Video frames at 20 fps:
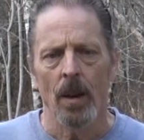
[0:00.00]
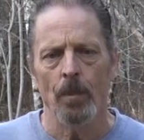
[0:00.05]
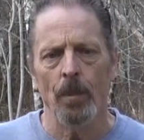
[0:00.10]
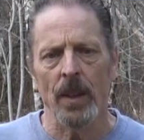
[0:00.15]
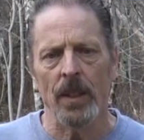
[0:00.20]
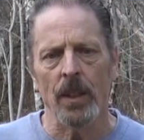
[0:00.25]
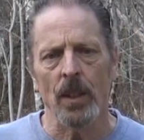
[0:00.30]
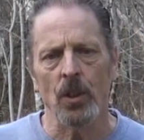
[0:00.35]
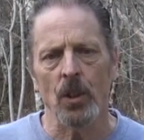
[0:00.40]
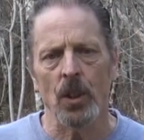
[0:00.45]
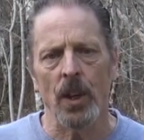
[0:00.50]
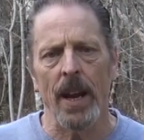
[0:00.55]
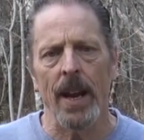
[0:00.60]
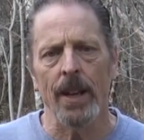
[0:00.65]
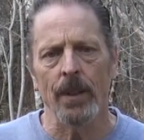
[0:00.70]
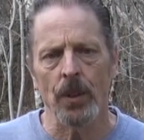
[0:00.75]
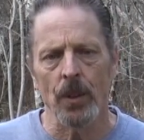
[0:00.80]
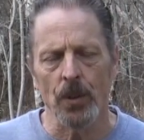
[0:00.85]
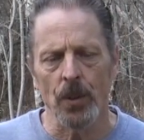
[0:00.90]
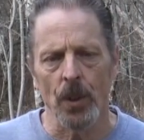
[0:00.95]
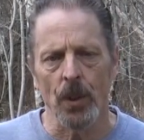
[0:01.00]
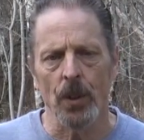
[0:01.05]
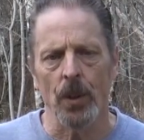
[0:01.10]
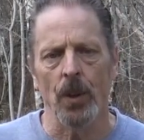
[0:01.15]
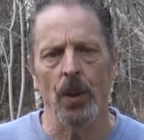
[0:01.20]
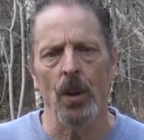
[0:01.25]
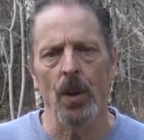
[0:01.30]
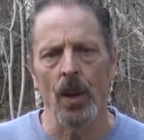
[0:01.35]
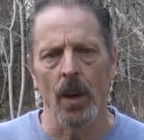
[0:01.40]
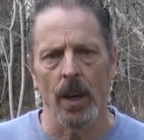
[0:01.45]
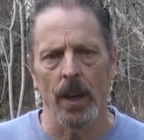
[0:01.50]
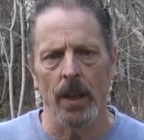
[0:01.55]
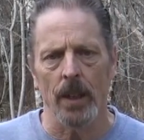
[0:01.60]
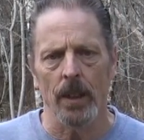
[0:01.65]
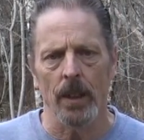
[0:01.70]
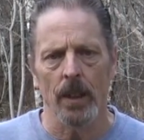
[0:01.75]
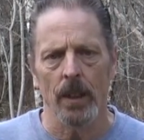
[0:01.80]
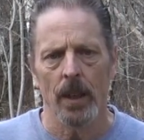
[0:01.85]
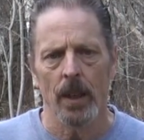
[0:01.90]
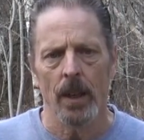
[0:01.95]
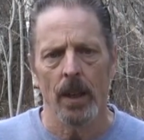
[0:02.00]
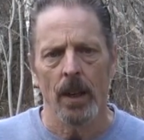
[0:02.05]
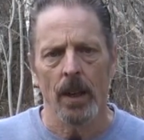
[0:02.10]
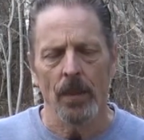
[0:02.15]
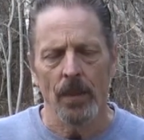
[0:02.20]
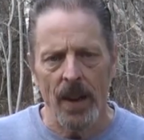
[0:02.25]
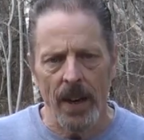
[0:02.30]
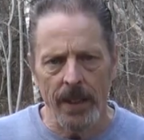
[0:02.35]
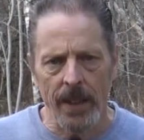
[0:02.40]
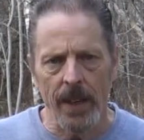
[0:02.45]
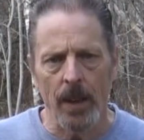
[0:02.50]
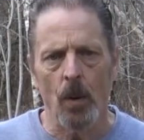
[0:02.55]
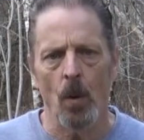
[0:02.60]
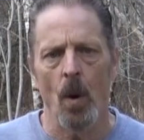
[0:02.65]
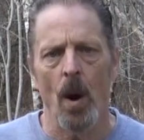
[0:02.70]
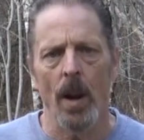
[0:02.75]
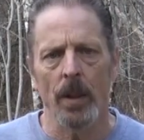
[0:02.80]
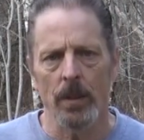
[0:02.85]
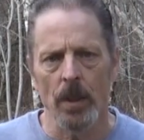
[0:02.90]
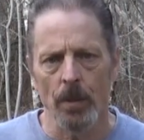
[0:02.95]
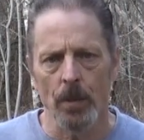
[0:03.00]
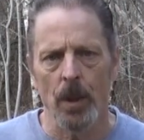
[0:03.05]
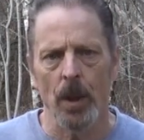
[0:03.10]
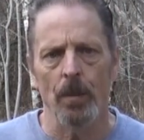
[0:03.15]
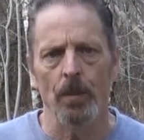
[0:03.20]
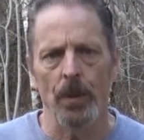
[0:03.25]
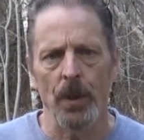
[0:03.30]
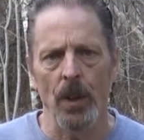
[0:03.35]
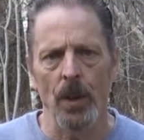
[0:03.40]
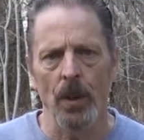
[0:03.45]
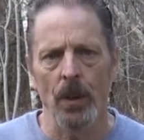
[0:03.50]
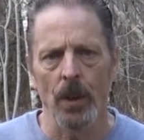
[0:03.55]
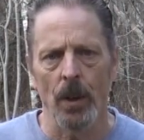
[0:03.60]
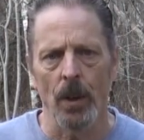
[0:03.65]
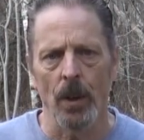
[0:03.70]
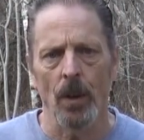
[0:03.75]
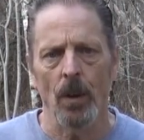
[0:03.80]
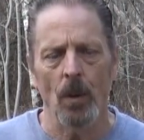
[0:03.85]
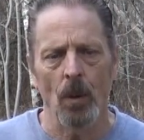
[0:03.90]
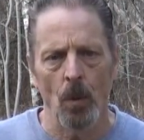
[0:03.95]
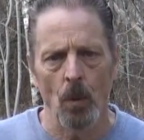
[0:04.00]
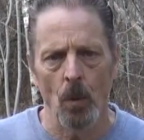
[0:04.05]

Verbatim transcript: but the chances are good that a quantum computer